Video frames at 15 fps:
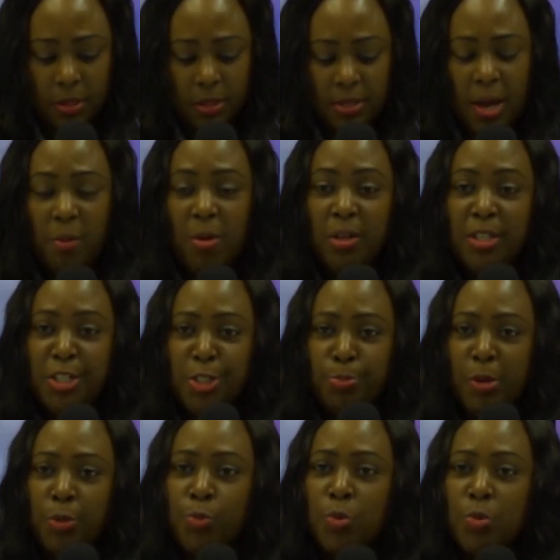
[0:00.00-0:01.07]
The Holy
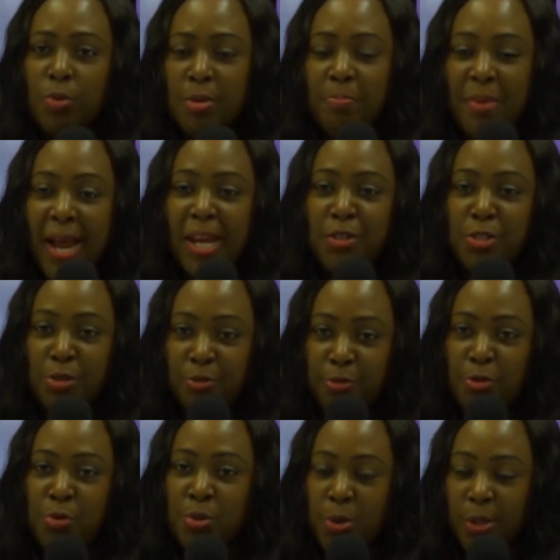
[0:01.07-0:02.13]
Spirit will remind you of
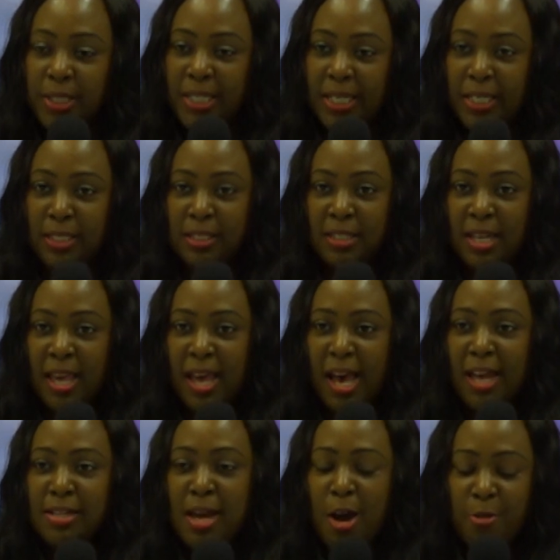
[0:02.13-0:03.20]
who God is
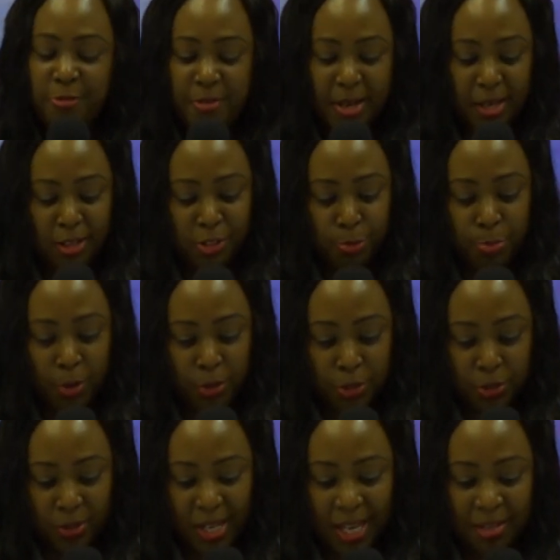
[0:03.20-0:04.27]
and how far he's
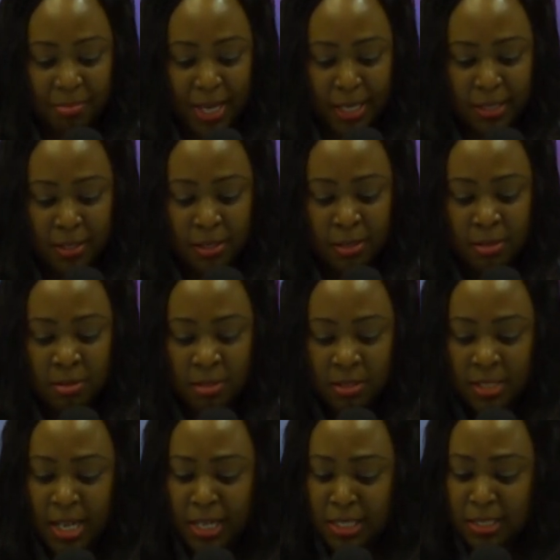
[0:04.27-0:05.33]
brought you. Amen? Amen.
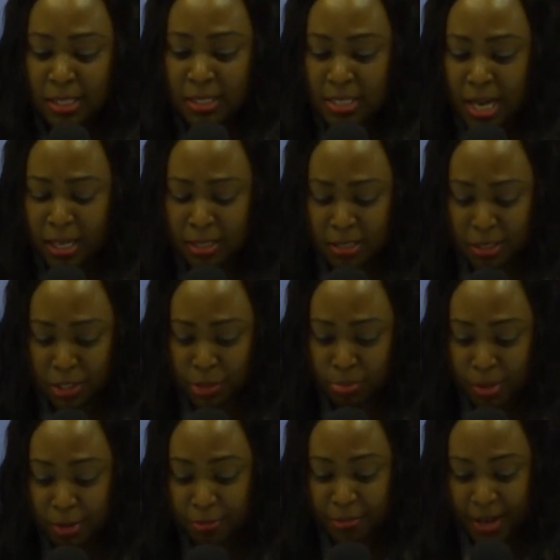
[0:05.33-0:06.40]
That is in Titus
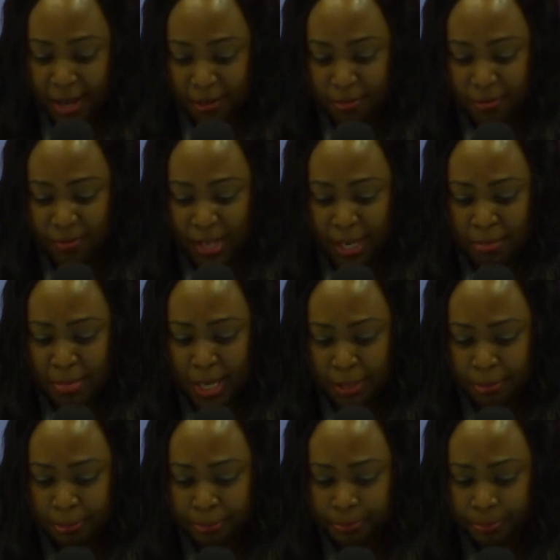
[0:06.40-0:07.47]
3:5. Amen? Amen?